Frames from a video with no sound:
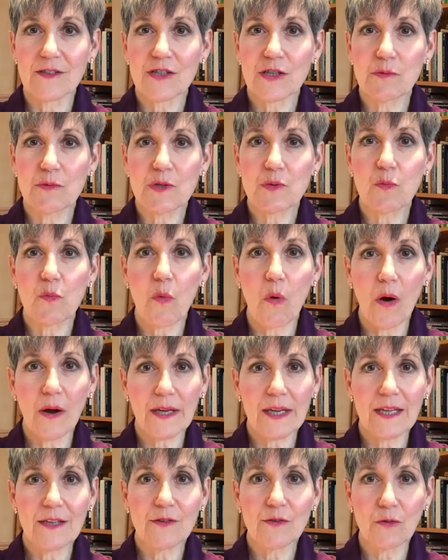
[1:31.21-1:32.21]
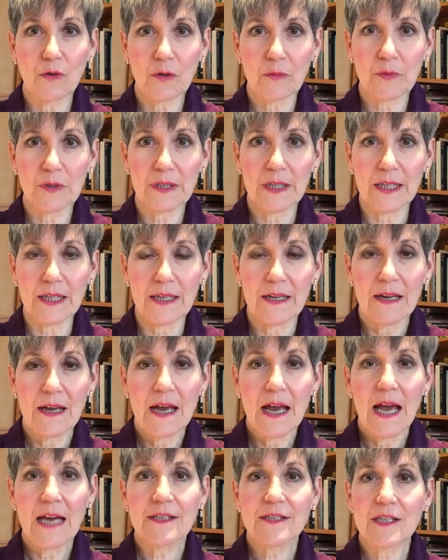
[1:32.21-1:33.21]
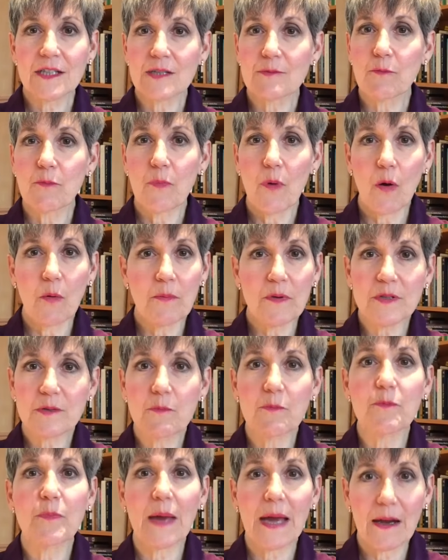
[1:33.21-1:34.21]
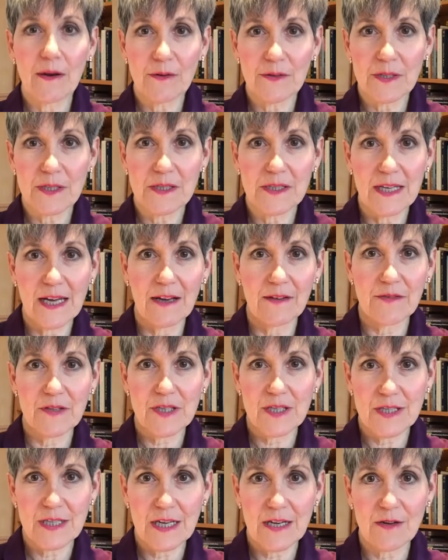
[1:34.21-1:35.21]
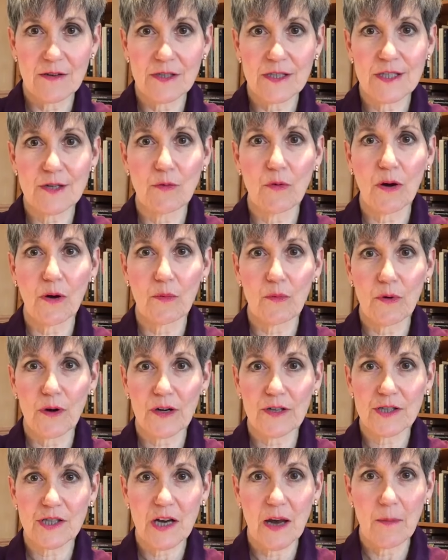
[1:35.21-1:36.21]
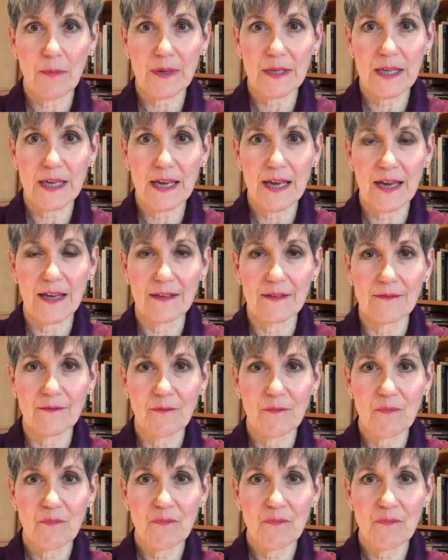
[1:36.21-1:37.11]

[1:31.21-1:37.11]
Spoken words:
she was walking normally and just almost bounded down the stairs to our workshop again.